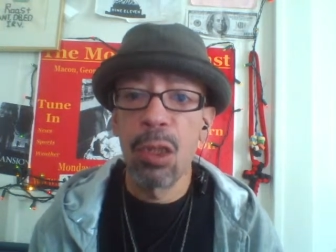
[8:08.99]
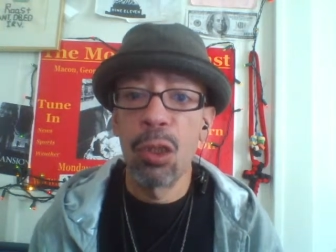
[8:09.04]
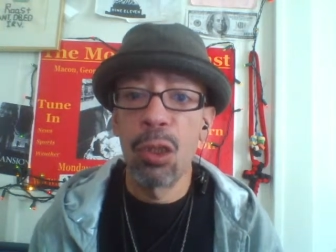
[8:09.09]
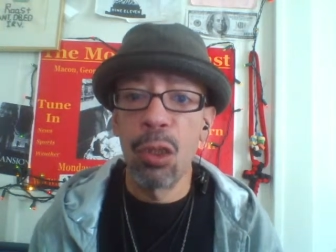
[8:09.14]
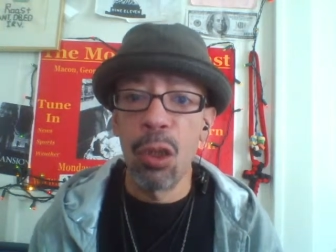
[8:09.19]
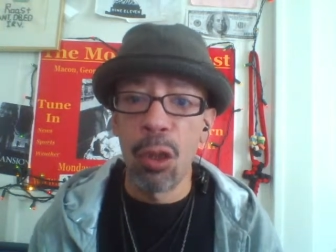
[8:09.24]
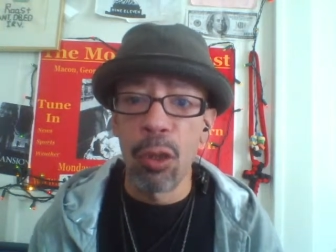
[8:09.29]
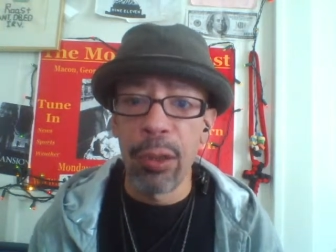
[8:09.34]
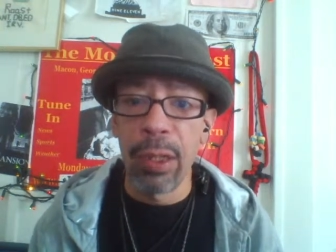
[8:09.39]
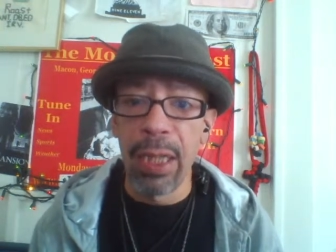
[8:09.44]

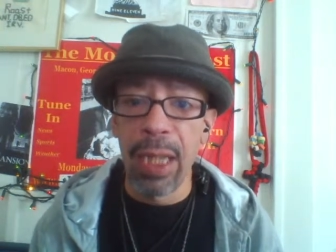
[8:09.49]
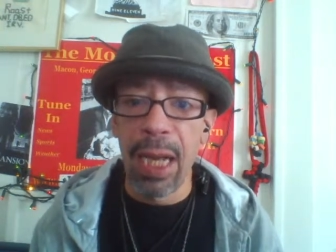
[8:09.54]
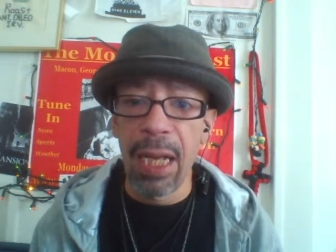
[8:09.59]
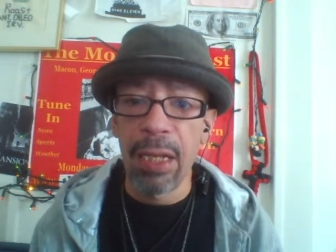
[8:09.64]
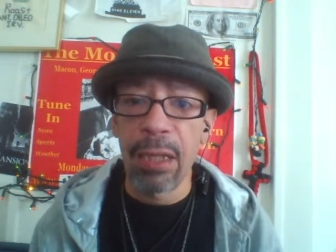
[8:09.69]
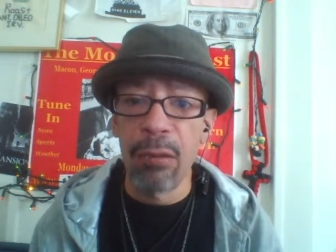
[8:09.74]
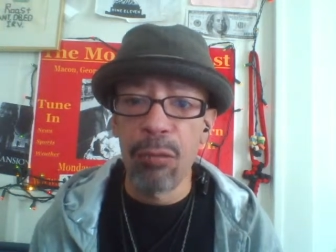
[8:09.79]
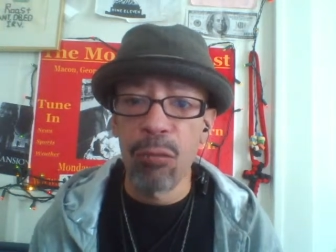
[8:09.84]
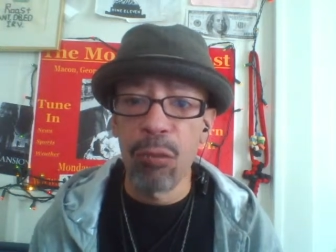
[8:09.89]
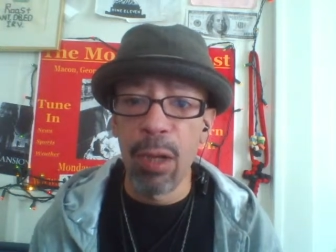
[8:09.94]
learning
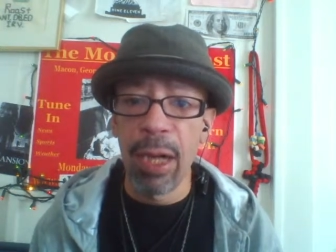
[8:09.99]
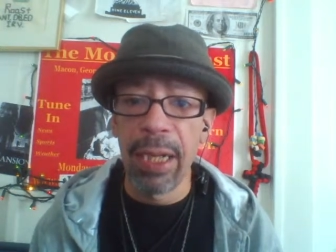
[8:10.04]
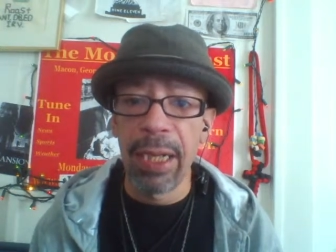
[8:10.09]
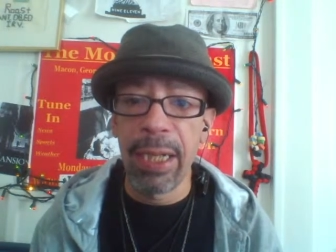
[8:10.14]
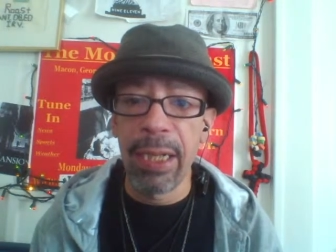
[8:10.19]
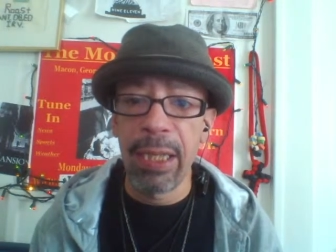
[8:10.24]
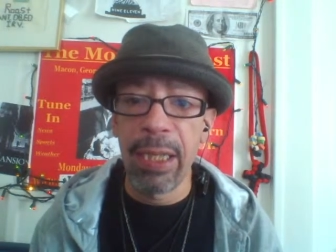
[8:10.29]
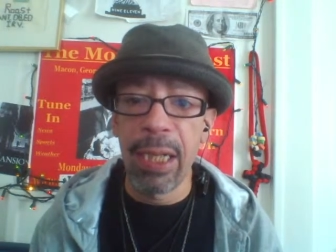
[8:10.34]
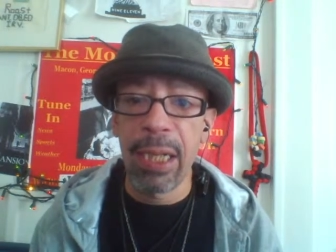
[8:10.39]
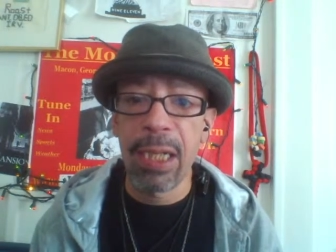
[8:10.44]
how to
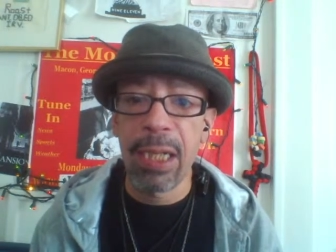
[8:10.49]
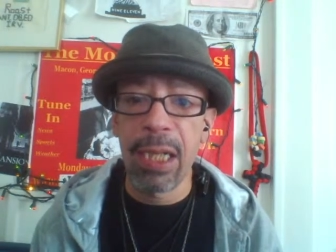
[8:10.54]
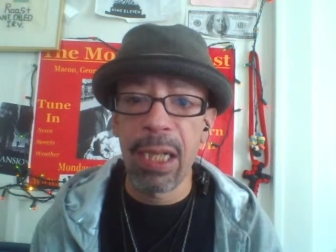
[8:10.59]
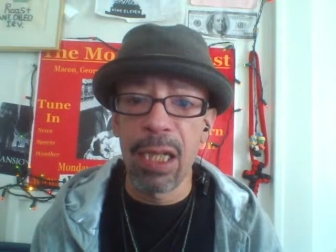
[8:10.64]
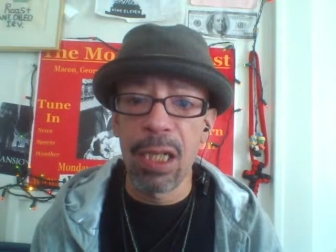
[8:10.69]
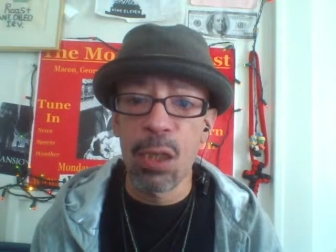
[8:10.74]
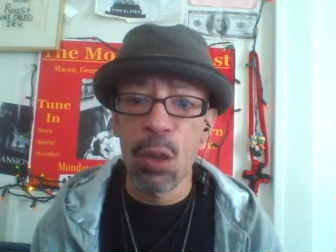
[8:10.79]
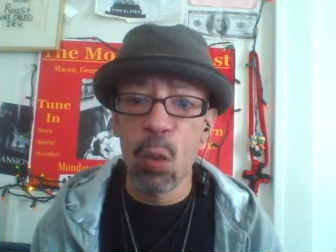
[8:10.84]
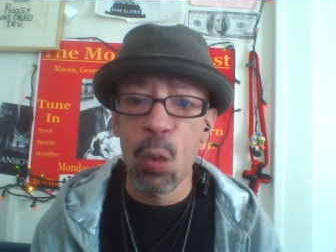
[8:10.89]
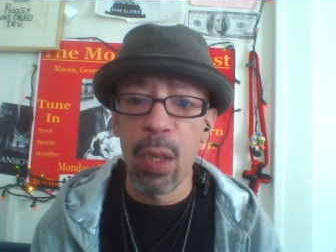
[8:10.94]
rein in their
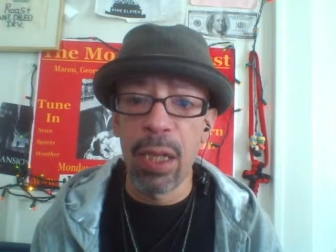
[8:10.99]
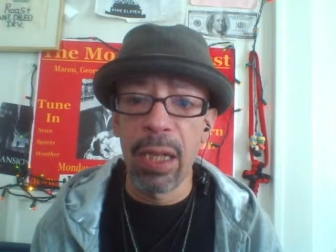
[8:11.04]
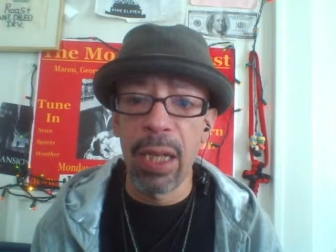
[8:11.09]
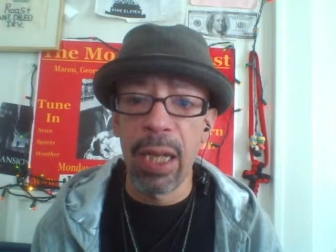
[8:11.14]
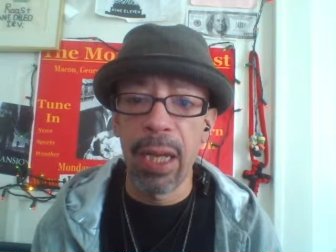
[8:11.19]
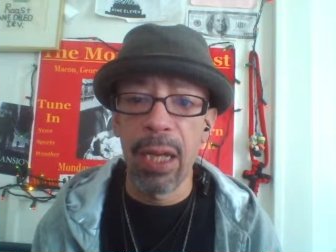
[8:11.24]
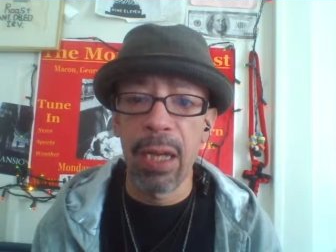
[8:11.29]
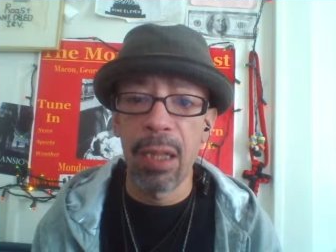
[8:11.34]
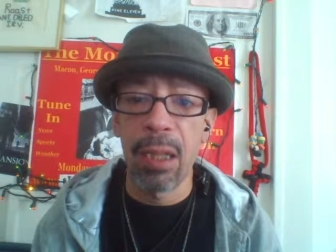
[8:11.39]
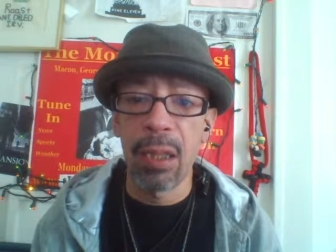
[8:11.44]
kids when
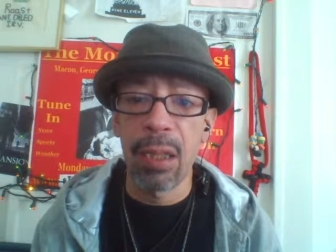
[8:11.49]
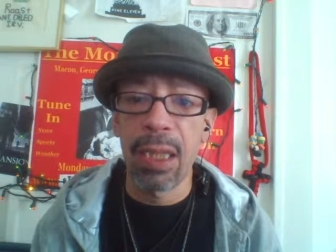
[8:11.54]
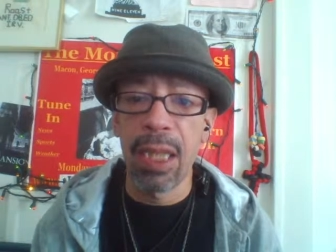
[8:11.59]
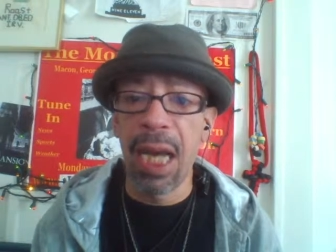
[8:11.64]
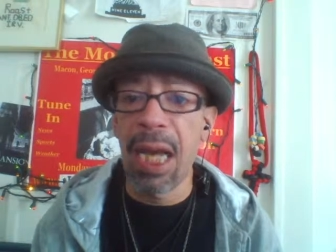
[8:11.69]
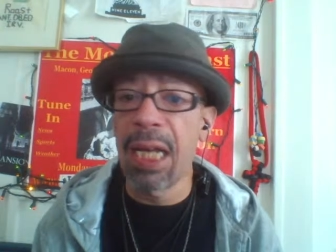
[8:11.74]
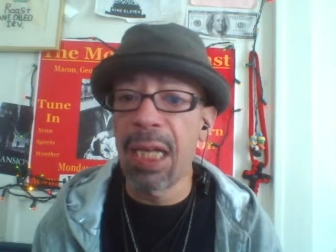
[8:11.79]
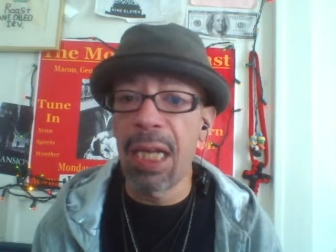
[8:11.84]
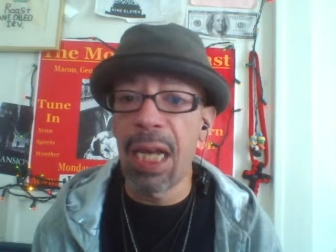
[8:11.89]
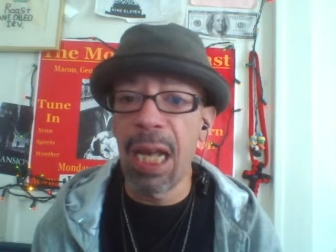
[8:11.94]
they're
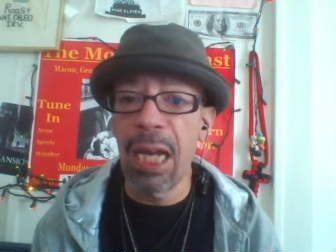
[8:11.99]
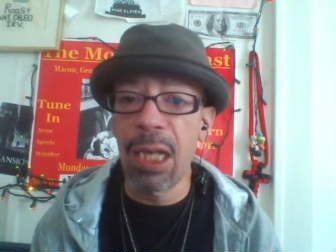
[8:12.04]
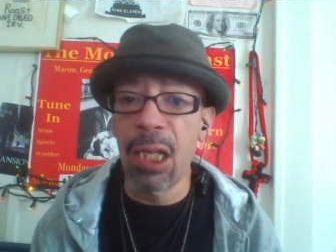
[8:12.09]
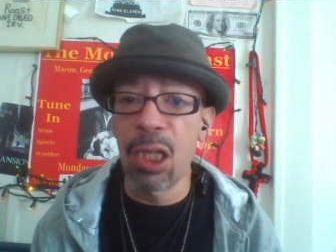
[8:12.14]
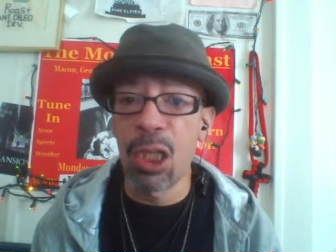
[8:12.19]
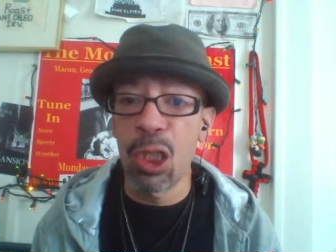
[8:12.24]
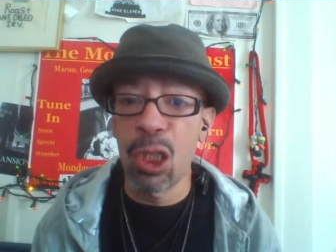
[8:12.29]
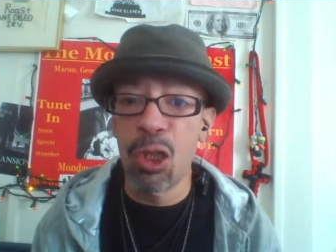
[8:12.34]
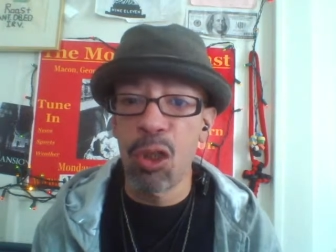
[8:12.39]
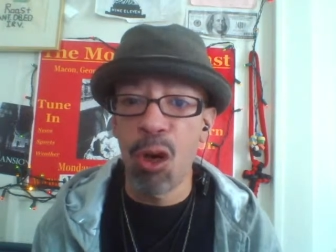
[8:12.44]
getting out
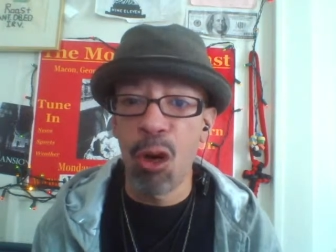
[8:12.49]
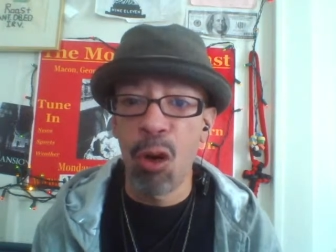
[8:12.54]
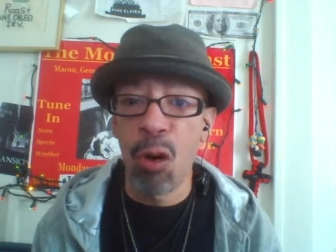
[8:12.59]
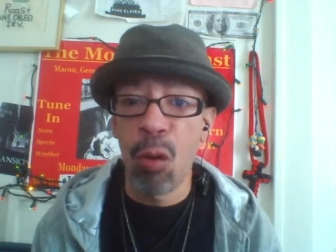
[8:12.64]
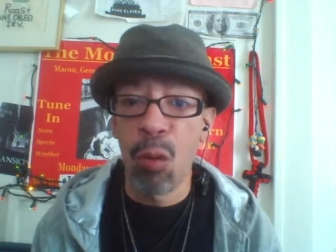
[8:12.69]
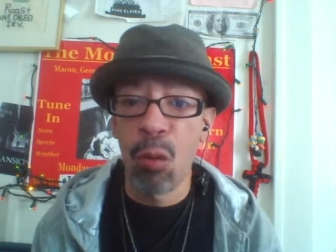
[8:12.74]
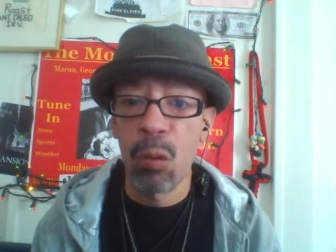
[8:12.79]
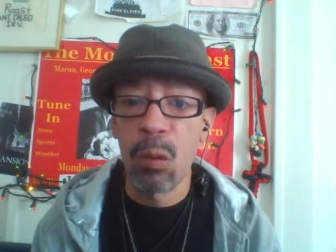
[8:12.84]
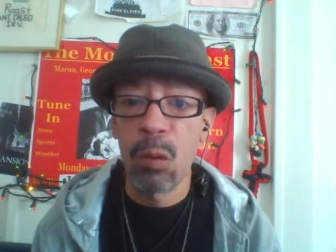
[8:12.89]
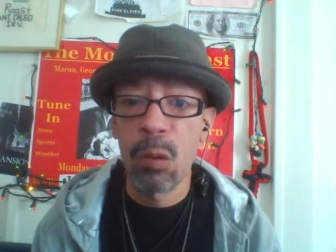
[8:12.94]
of
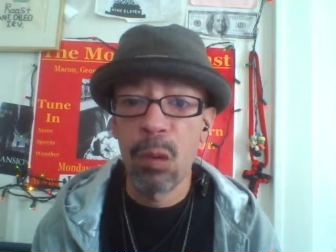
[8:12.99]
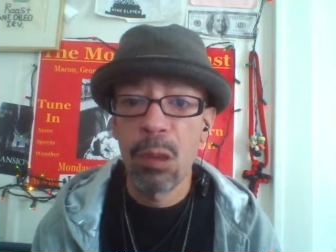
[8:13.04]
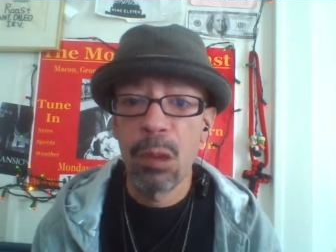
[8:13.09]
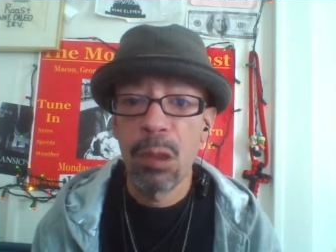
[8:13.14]
control,